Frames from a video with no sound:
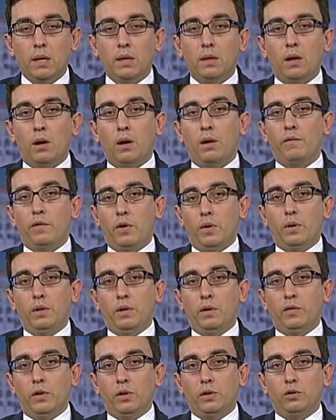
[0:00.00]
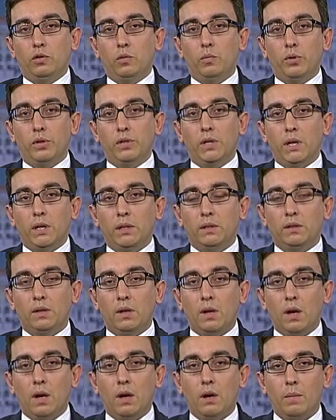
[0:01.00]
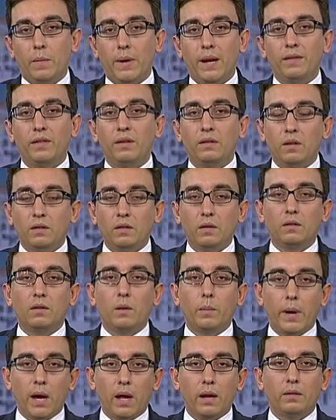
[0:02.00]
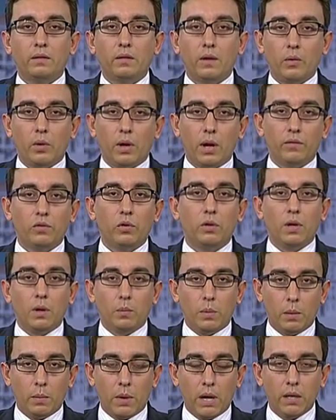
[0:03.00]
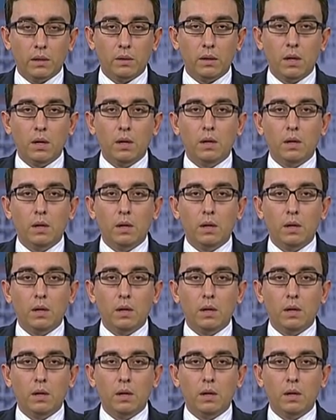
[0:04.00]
They are very difficult to predict. But I think this is the balance that we have to keep in mind.